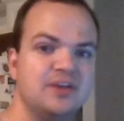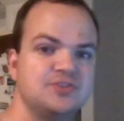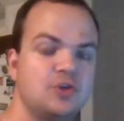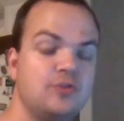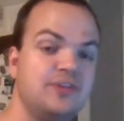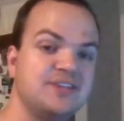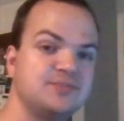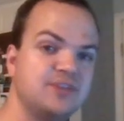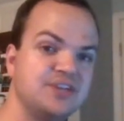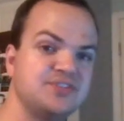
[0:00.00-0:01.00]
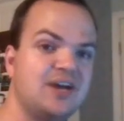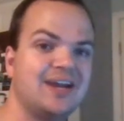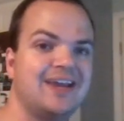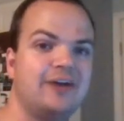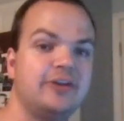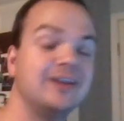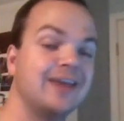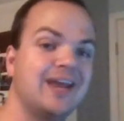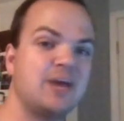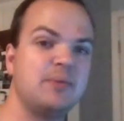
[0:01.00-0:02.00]
So this does not count and
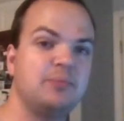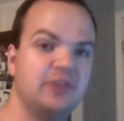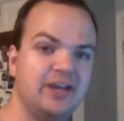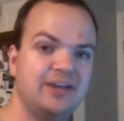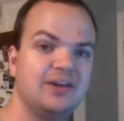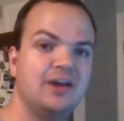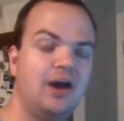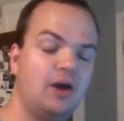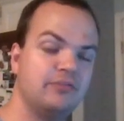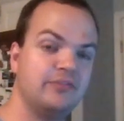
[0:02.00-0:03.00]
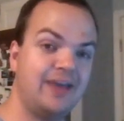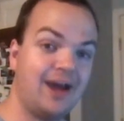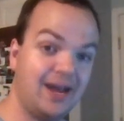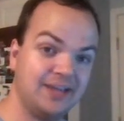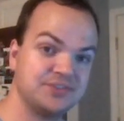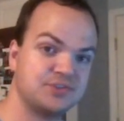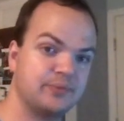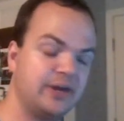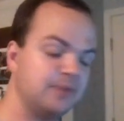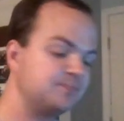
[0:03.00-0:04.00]
cannot be played off of
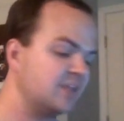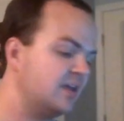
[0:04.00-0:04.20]
Aegisdramon.